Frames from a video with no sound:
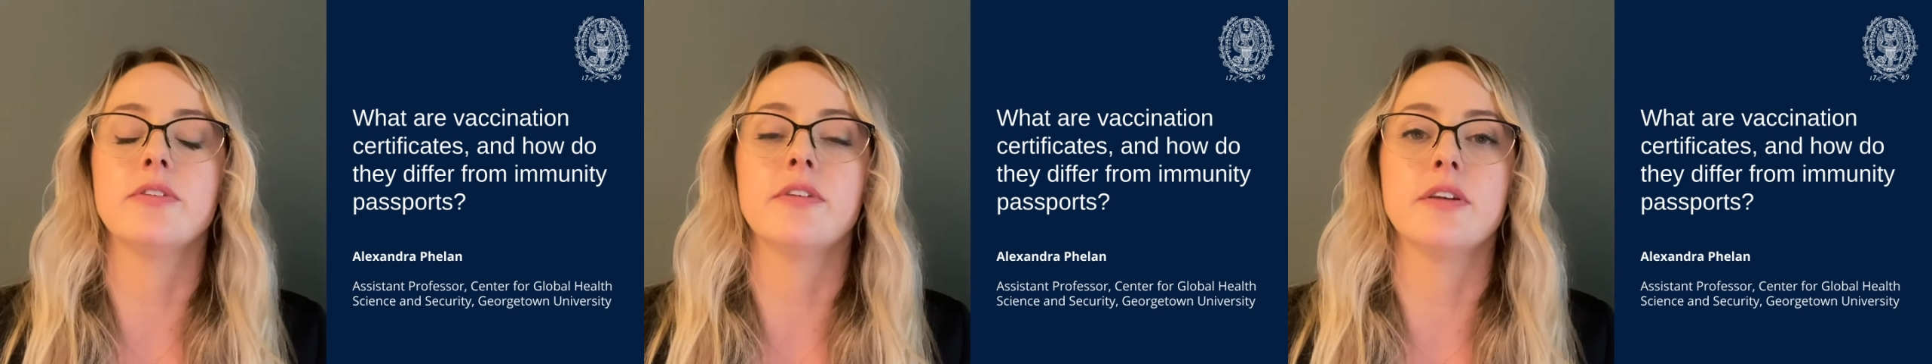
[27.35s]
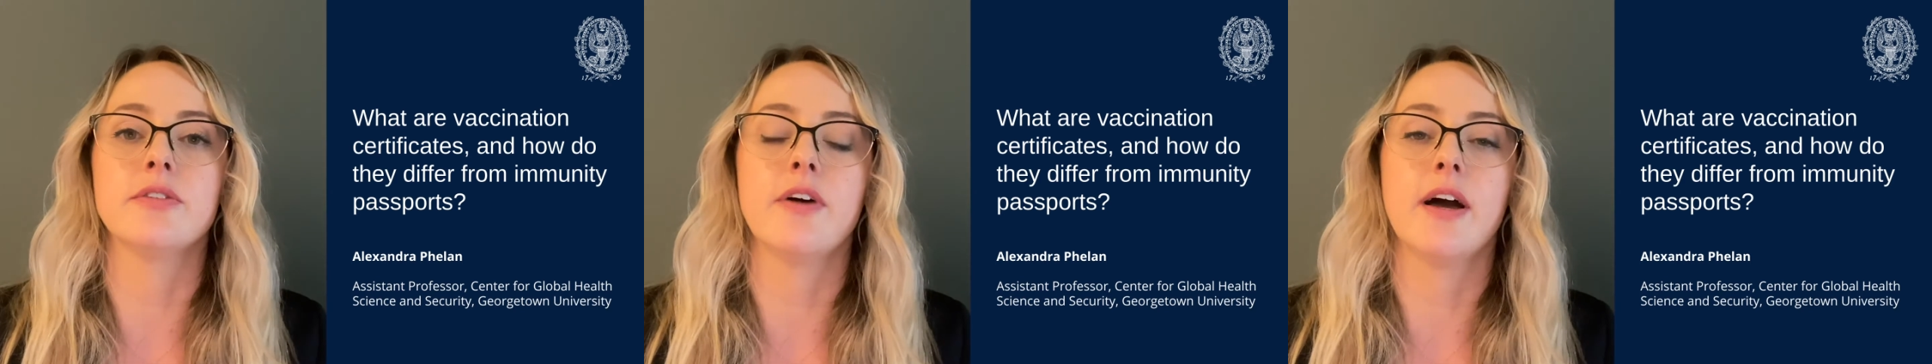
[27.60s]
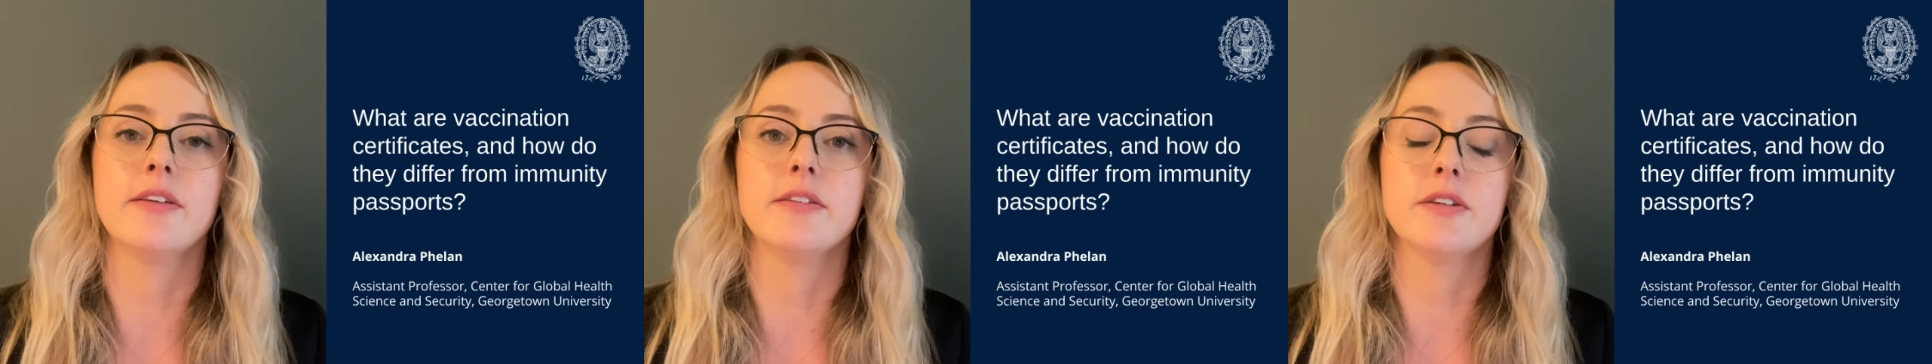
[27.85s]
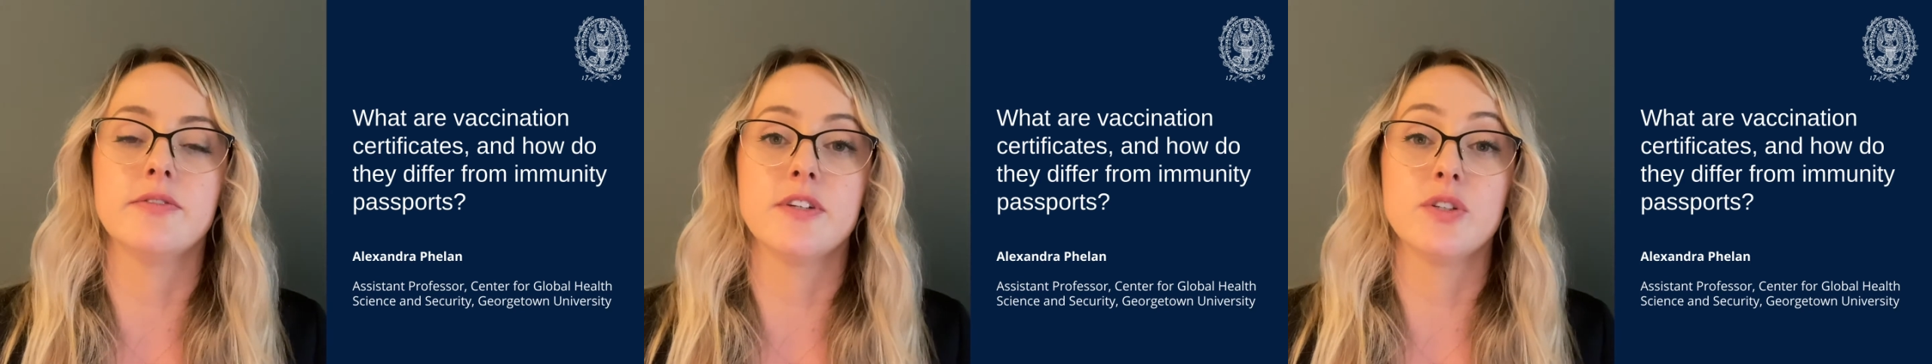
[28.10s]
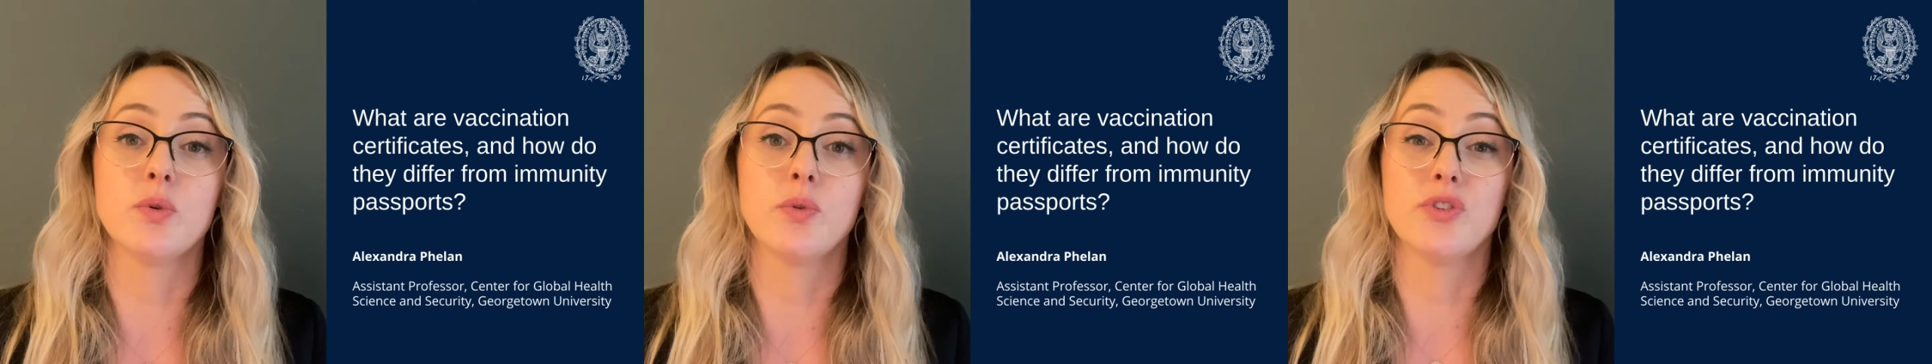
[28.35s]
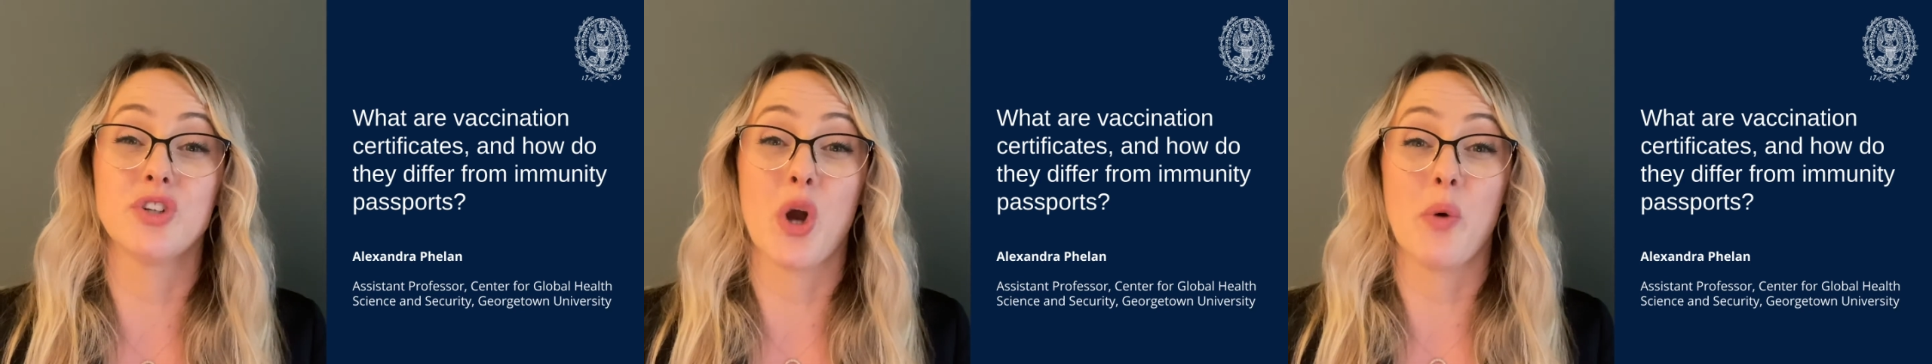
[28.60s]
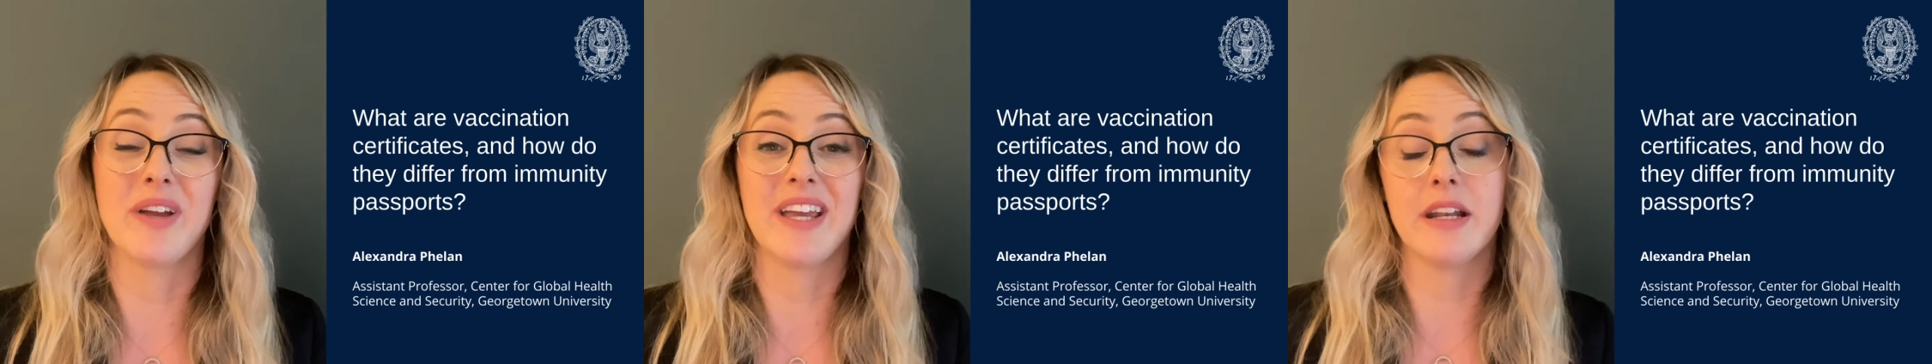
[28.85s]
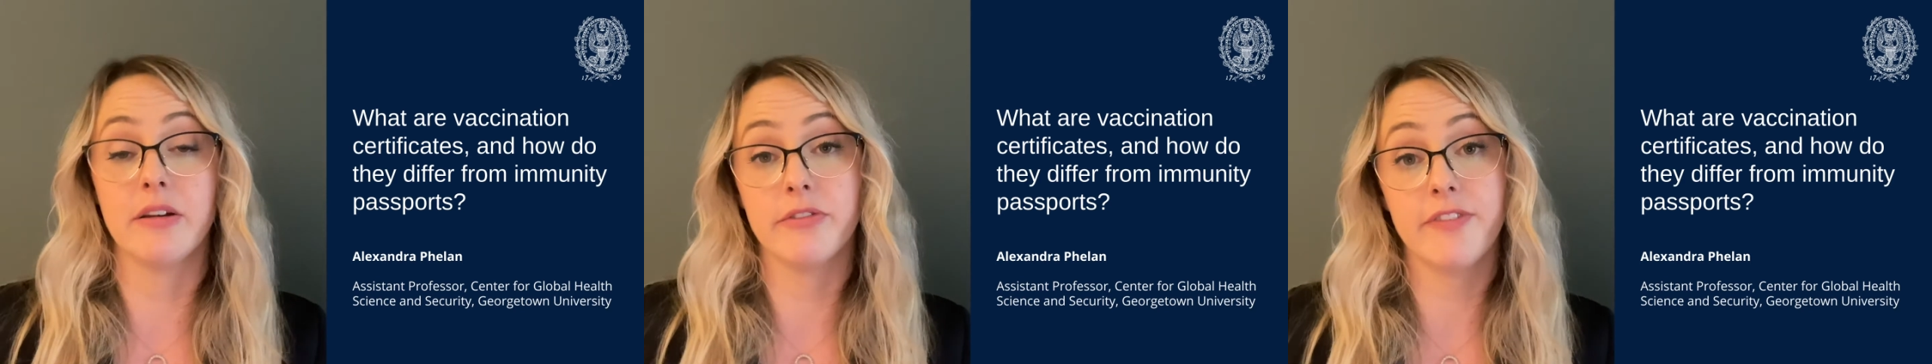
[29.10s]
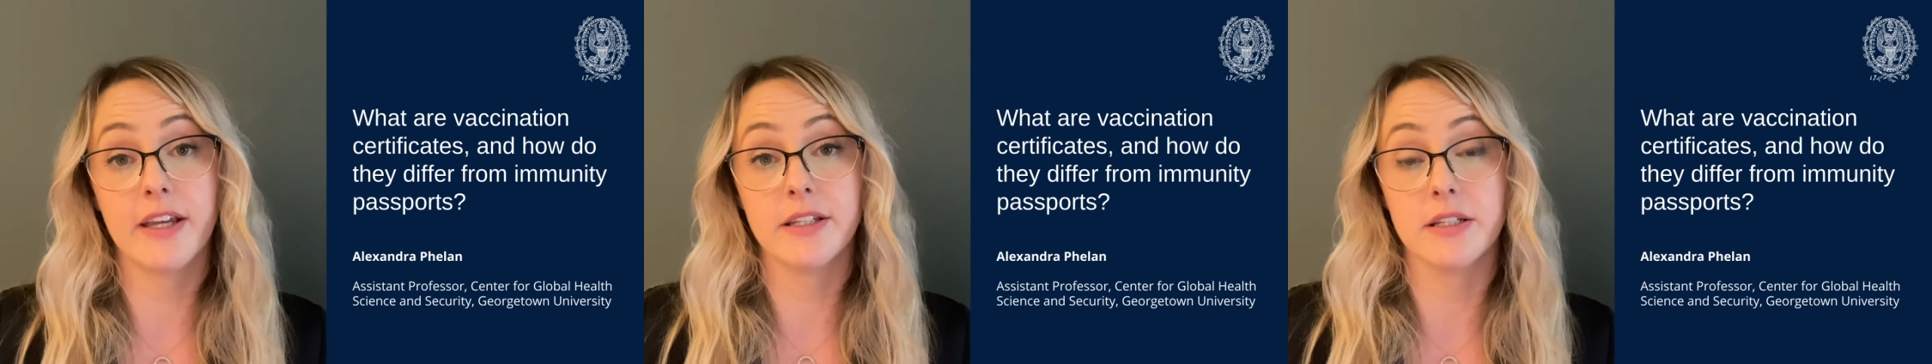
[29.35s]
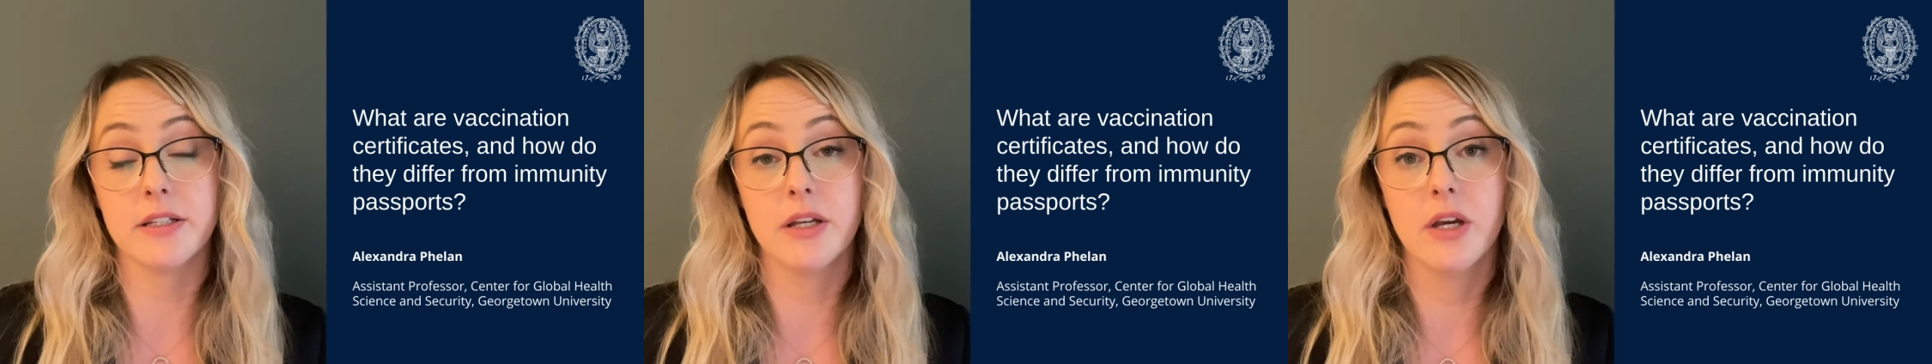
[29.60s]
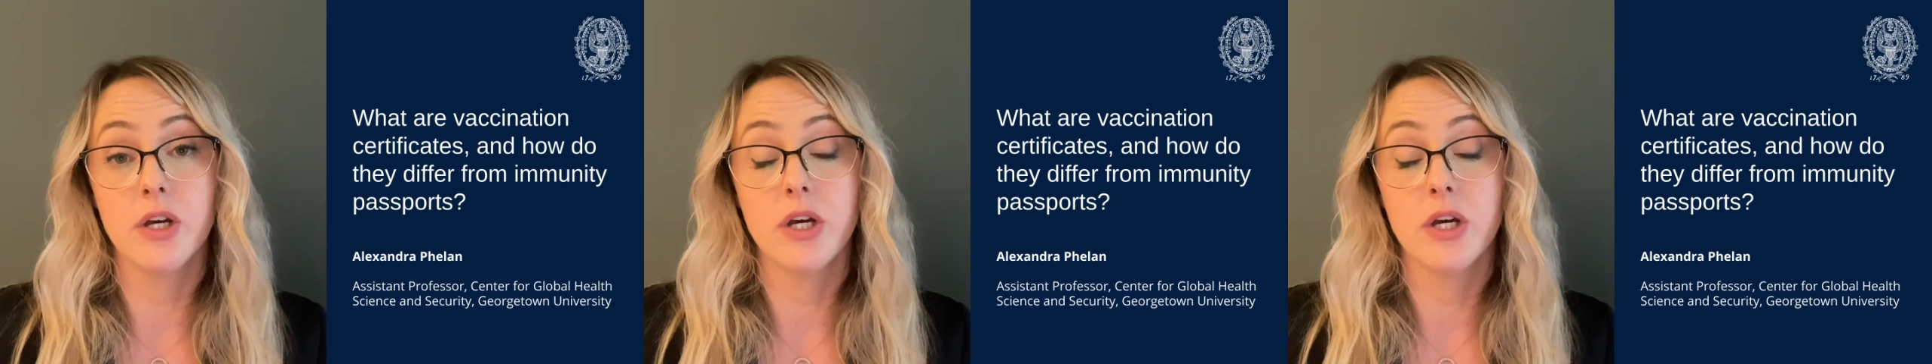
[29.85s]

incentivise individuals to go and get infected